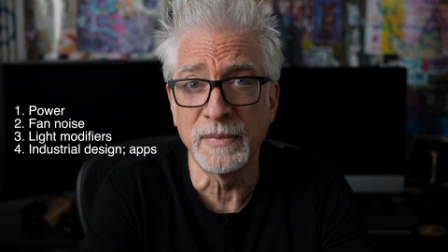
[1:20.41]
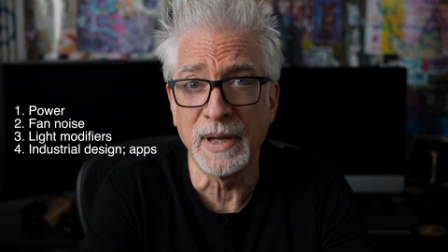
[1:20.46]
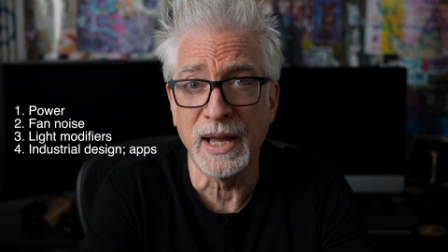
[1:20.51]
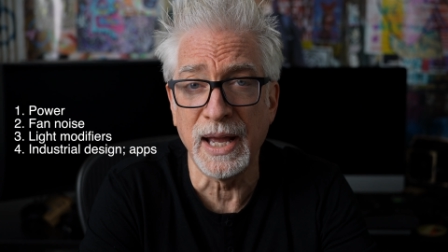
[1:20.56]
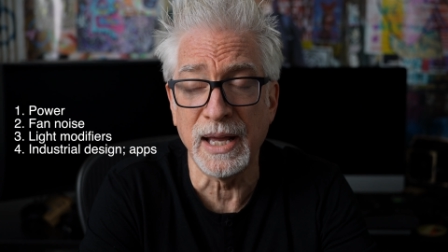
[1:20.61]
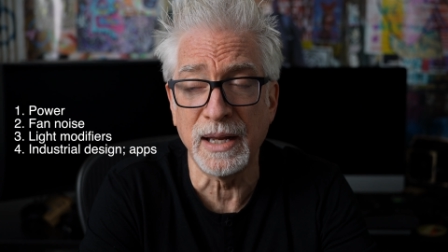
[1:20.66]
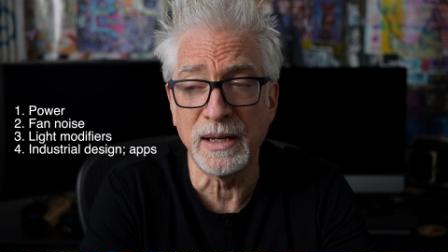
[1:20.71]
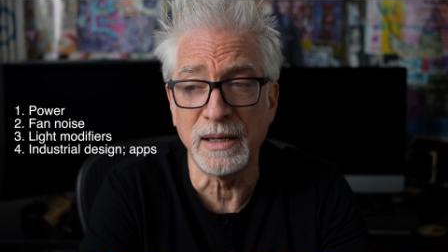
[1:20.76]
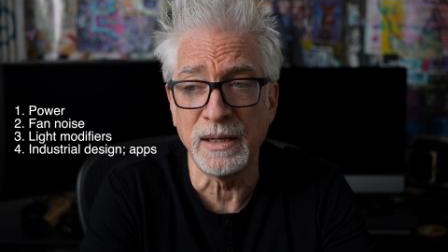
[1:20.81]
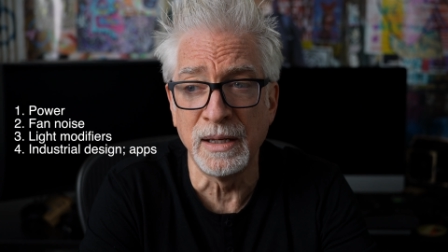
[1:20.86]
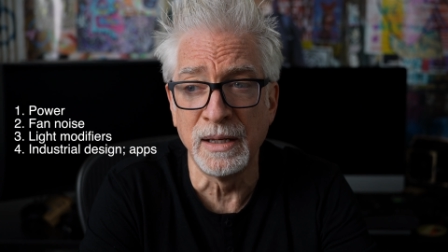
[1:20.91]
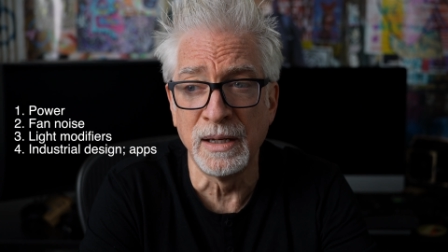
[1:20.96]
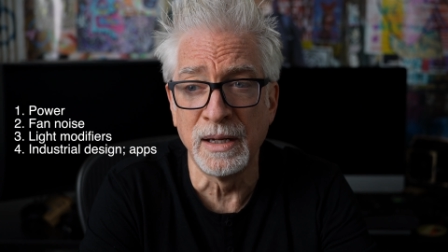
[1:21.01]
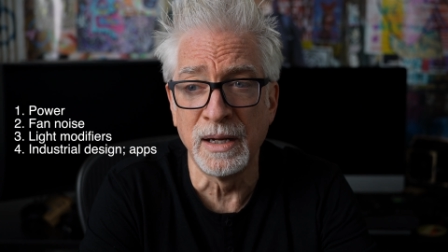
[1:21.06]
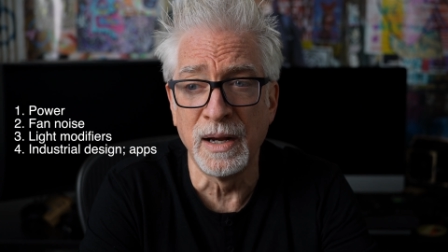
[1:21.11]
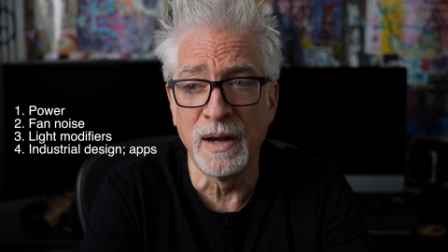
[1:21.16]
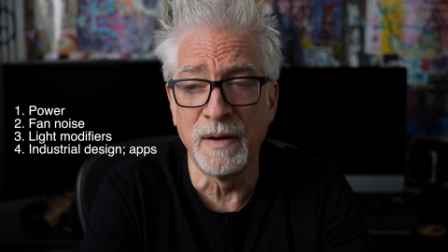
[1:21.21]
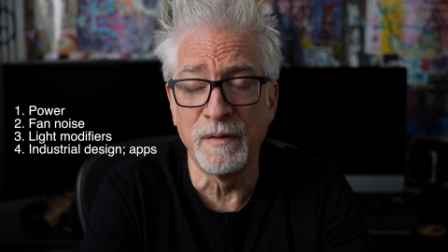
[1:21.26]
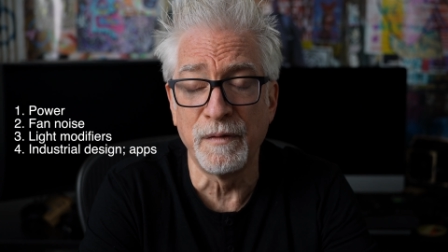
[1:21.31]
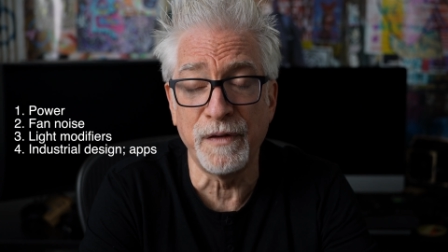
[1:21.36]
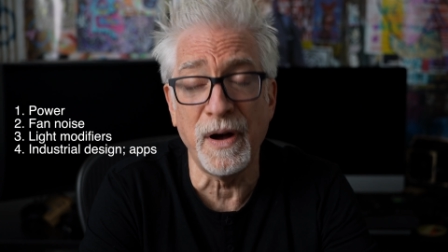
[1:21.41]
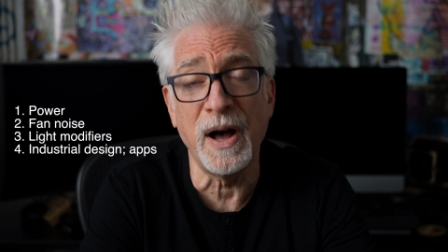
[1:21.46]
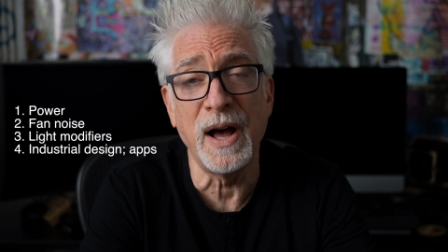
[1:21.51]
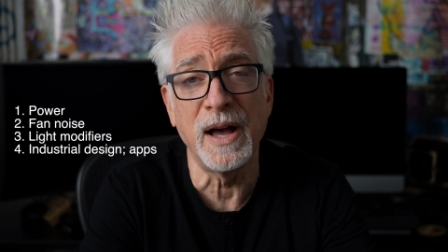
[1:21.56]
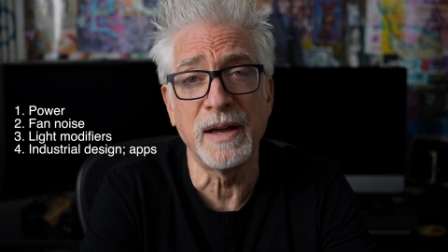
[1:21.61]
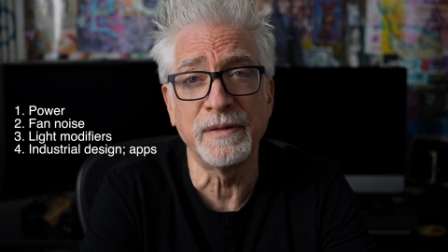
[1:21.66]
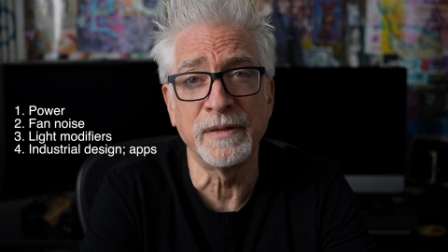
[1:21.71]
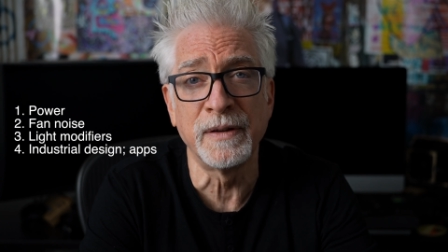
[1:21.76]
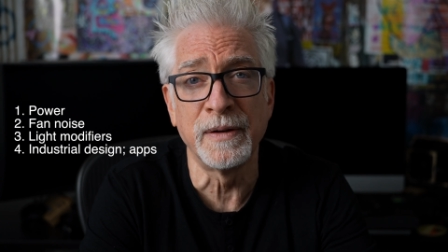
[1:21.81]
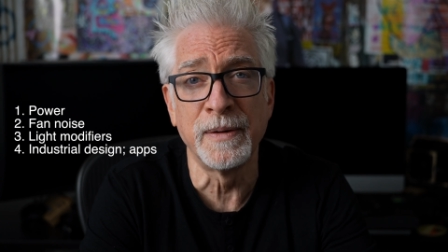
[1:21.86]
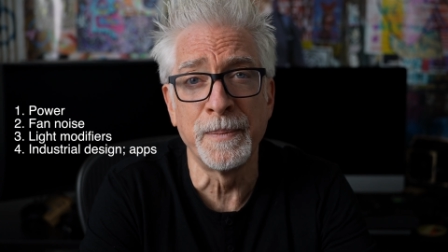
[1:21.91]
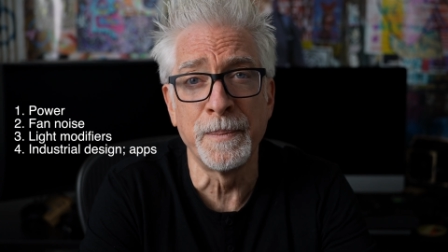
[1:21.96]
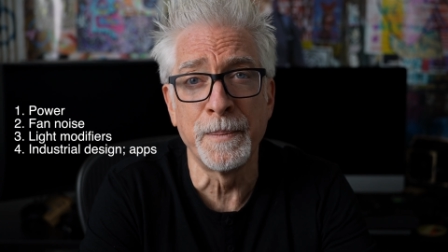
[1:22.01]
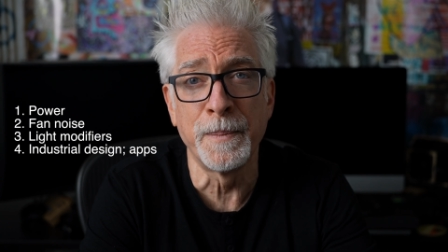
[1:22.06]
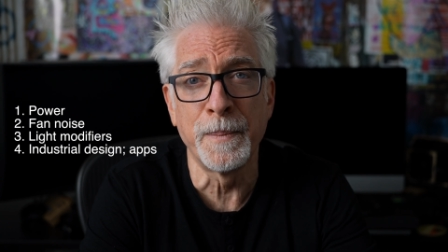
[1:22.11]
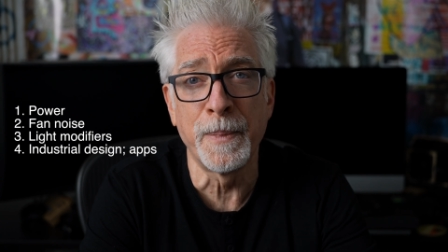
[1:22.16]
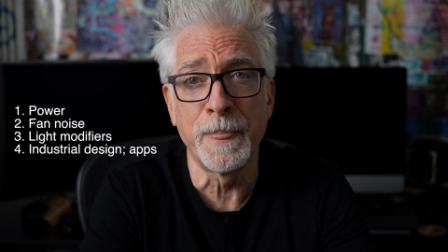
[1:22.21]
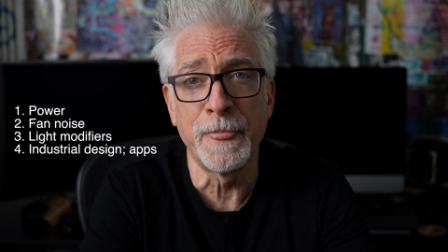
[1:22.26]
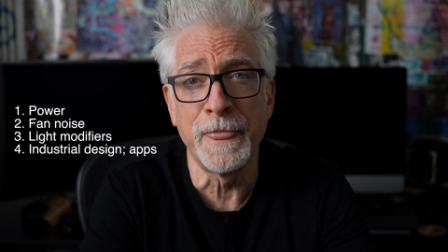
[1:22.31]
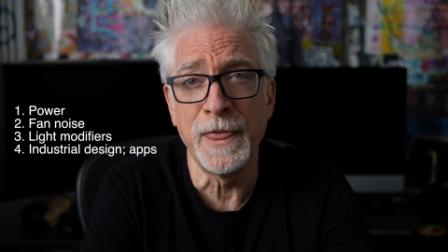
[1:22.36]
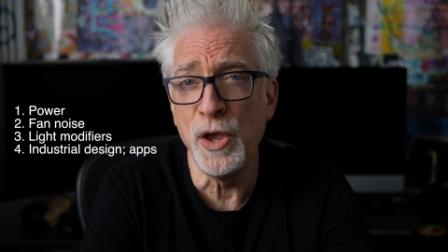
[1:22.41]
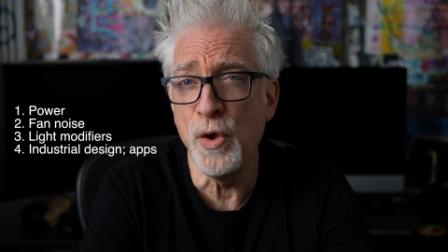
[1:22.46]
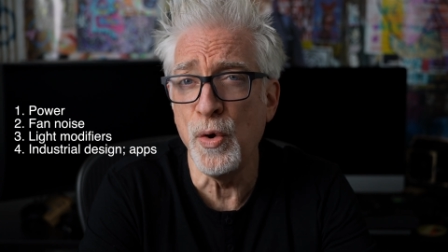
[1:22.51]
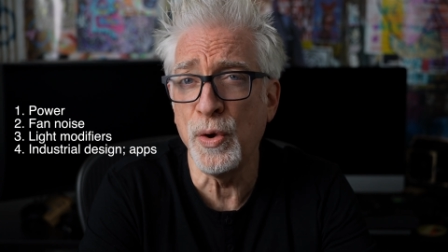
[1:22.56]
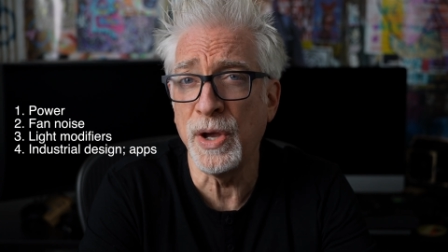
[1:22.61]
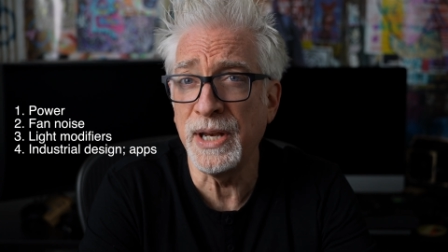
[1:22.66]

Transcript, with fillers: And five, you